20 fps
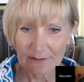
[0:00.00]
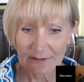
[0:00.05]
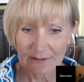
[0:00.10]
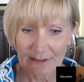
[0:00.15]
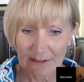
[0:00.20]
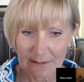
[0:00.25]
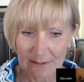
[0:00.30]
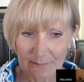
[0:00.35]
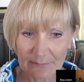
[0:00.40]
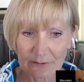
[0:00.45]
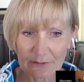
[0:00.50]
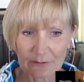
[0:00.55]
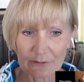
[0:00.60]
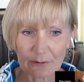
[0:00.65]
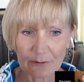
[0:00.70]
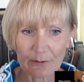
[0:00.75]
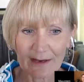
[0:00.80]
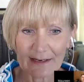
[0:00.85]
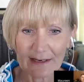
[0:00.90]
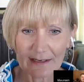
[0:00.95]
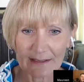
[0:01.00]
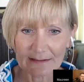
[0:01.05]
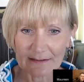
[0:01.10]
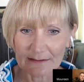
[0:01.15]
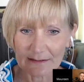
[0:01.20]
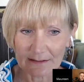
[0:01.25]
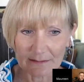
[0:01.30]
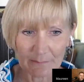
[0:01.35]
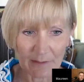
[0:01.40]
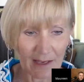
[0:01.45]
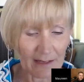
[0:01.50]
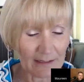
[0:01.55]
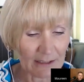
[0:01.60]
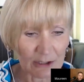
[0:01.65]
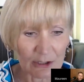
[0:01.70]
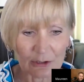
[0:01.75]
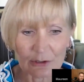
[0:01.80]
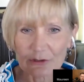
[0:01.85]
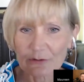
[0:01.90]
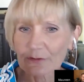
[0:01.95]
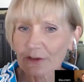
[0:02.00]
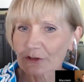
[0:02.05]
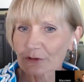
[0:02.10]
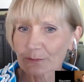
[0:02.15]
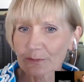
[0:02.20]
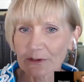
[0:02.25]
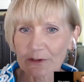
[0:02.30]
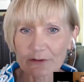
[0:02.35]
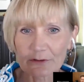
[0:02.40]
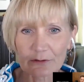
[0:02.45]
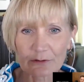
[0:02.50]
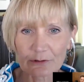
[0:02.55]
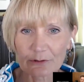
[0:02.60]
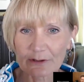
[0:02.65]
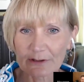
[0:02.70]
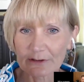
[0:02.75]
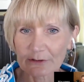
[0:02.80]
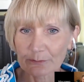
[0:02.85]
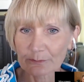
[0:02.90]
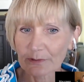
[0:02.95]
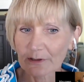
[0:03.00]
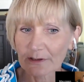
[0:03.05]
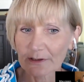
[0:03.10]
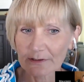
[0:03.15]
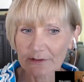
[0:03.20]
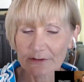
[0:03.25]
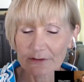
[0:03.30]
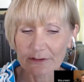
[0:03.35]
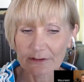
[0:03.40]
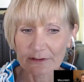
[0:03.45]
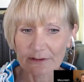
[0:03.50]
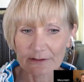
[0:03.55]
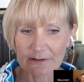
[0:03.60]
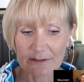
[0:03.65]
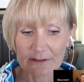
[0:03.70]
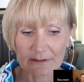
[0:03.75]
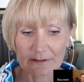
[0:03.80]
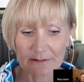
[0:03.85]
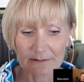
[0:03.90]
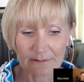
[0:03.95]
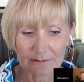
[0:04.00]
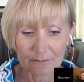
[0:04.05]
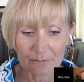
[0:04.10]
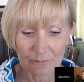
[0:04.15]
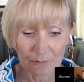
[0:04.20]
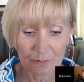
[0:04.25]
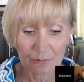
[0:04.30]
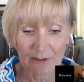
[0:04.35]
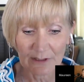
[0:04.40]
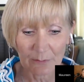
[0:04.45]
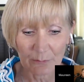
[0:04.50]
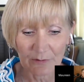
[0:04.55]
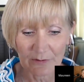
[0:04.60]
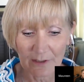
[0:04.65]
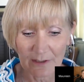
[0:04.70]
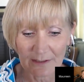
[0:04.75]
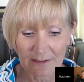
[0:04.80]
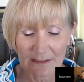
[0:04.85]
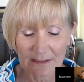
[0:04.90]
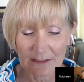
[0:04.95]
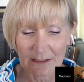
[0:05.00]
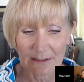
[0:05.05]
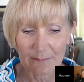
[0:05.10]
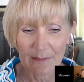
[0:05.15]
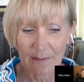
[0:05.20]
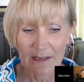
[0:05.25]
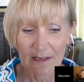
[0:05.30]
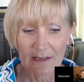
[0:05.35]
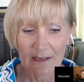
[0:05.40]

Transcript: teams, so I had and I had years of experience of doing this prior to to doing it with a hockey team